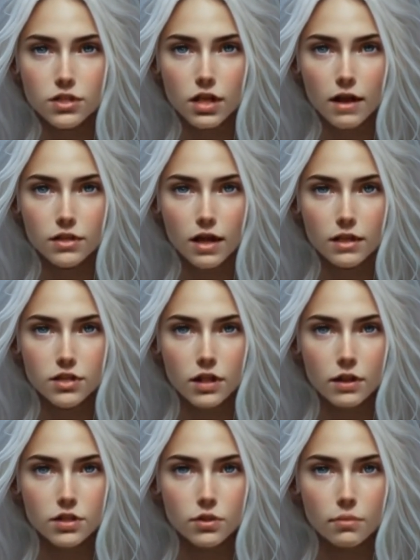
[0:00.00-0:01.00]
sought
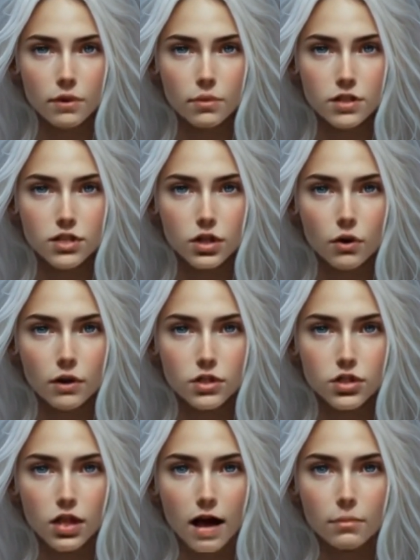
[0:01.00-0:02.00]
answers from the
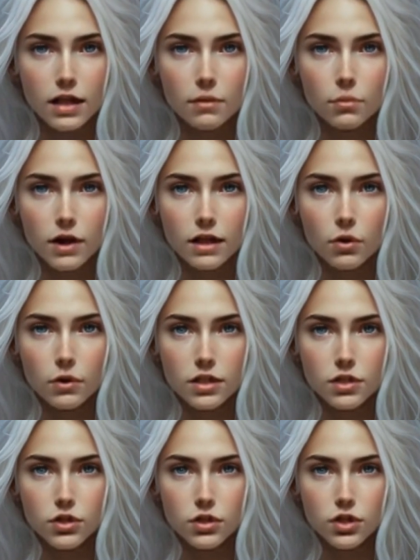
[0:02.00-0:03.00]
mysterious shopkeeper who had
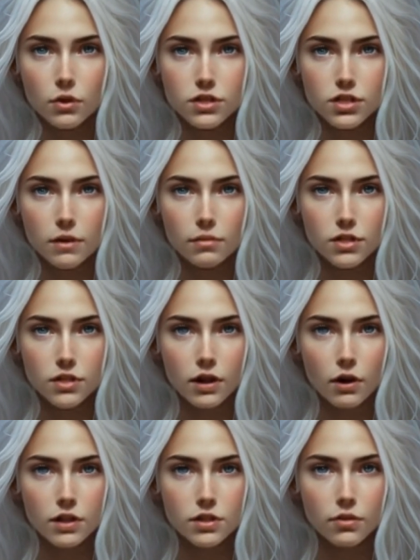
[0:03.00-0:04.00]
introduced him to the
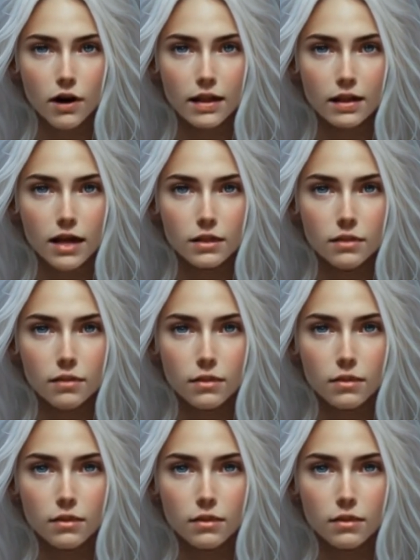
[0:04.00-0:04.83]
cursed violin.